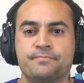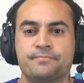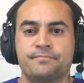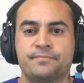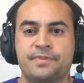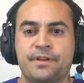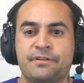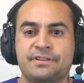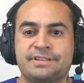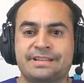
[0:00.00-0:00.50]

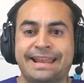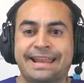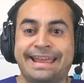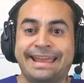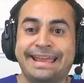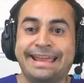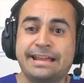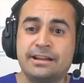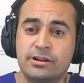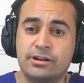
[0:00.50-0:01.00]
is an
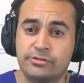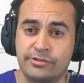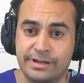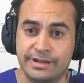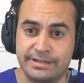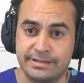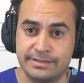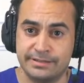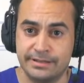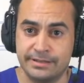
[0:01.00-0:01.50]

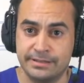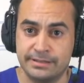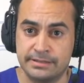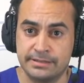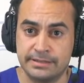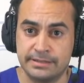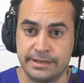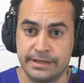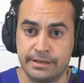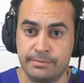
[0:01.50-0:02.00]
increase in
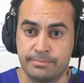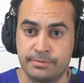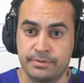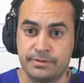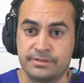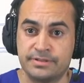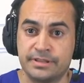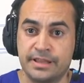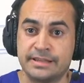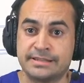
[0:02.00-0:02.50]
sleep.
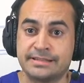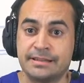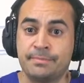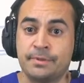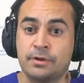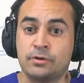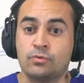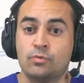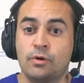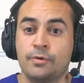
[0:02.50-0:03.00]
So there's
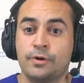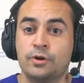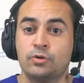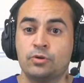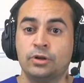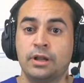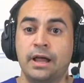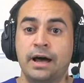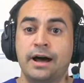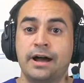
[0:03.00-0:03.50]
something what we
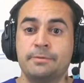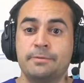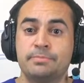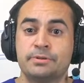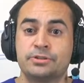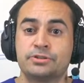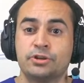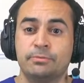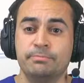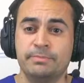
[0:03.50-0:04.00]
call
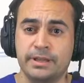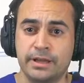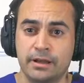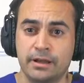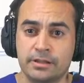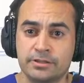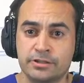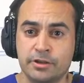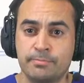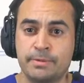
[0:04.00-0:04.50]

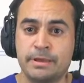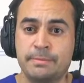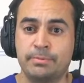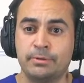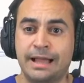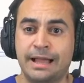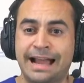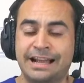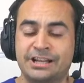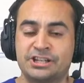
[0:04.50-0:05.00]
hypersomnia. So
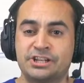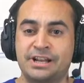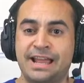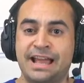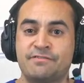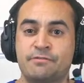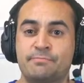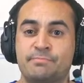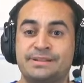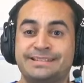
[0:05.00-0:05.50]
people actually
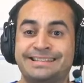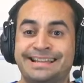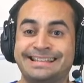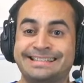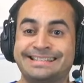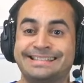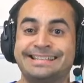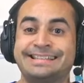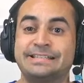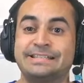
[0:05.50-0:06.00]
have a
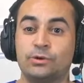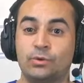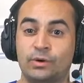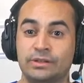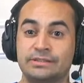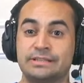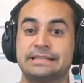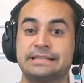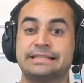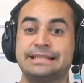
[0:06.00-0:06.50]
propensity to
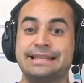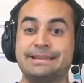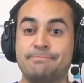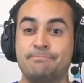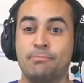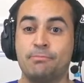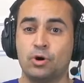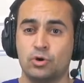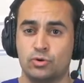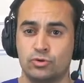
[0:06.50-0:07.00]
want to sleep
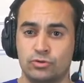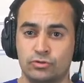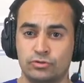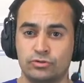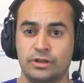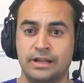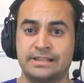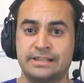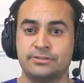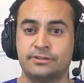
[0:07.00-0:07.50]
more.
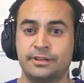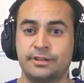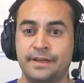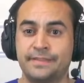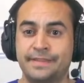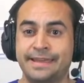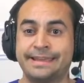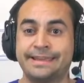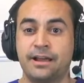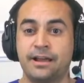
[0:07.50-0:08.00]
It's not like
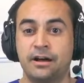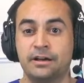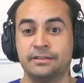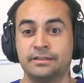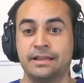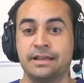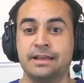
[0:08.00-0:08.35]
they can't